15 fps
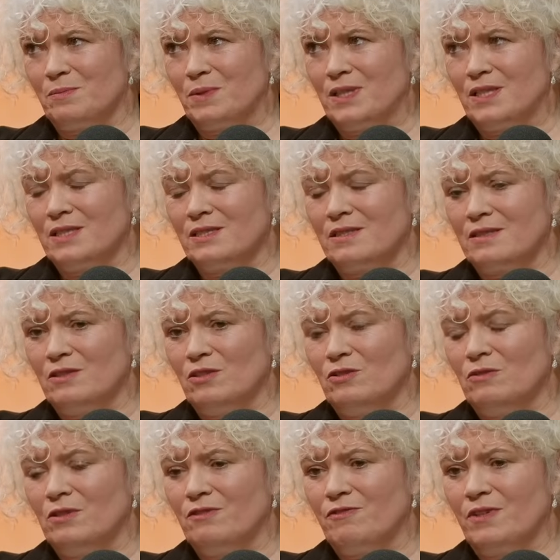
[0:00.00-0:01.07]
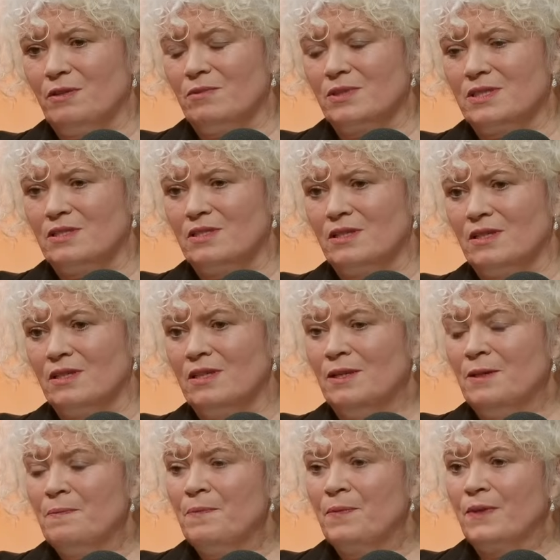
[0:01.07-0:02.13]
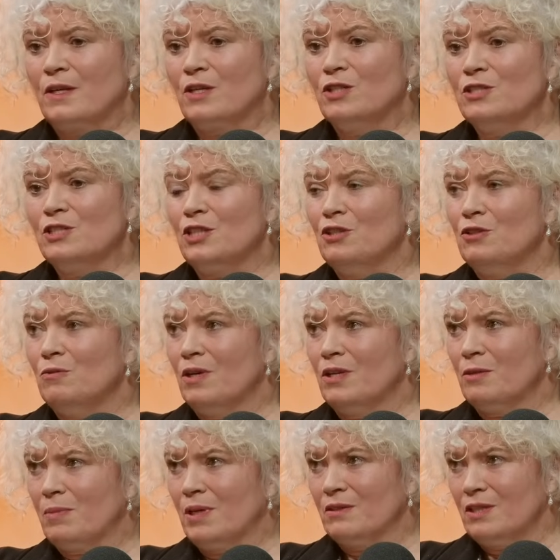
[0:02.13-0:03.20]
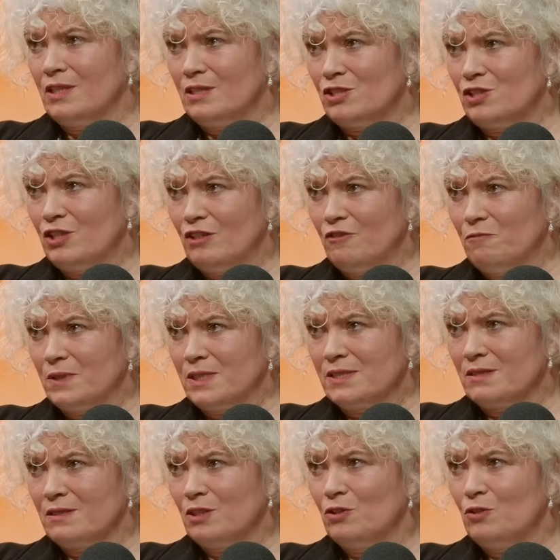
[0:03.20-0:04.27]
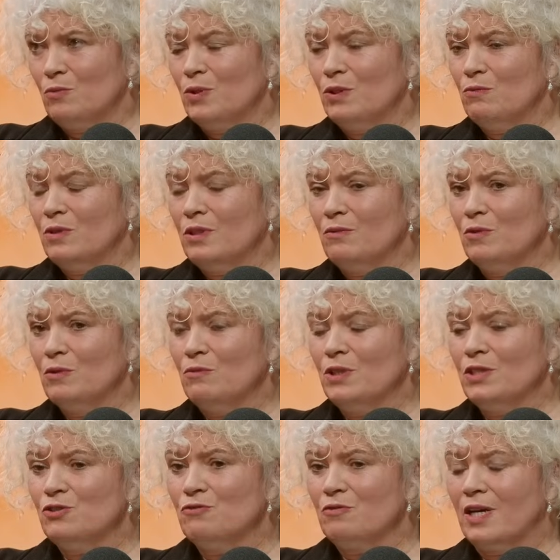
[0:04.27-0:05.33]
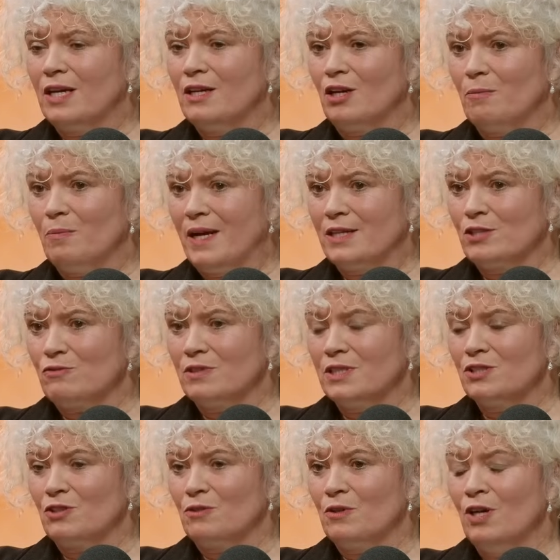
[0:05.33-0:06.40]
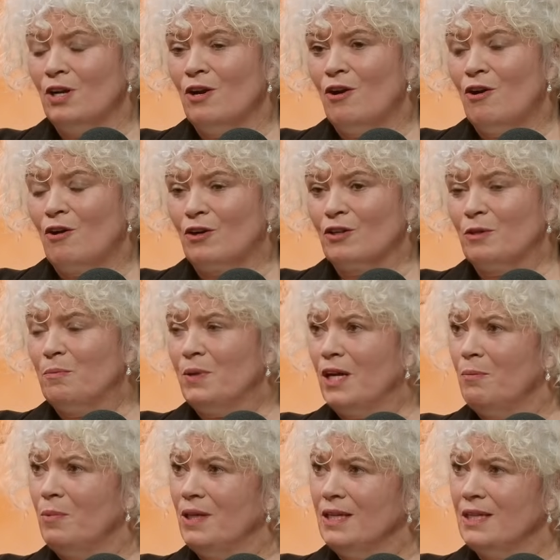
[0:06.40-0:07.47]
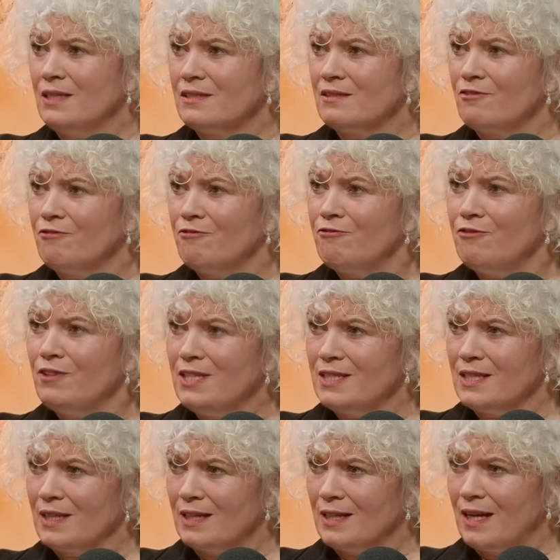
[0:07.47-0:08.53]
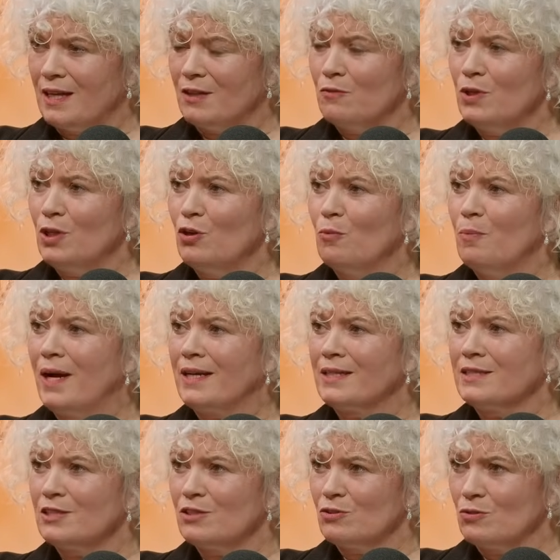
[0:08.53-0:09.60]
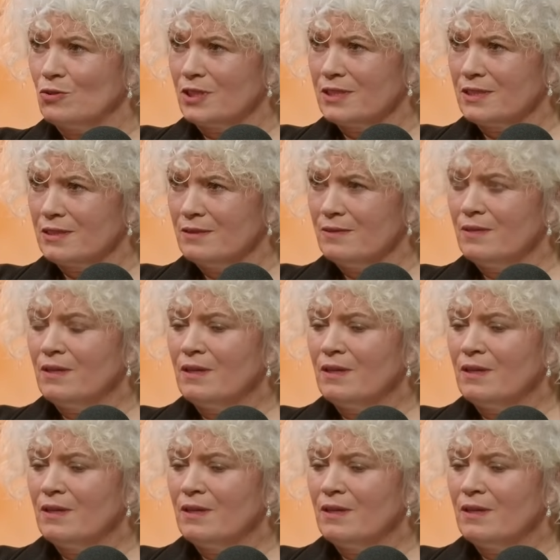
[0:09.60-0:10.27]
Because, if I was to continue on about the achievement, when we drain our batteries, or the baby needs feeding again, we go back to source.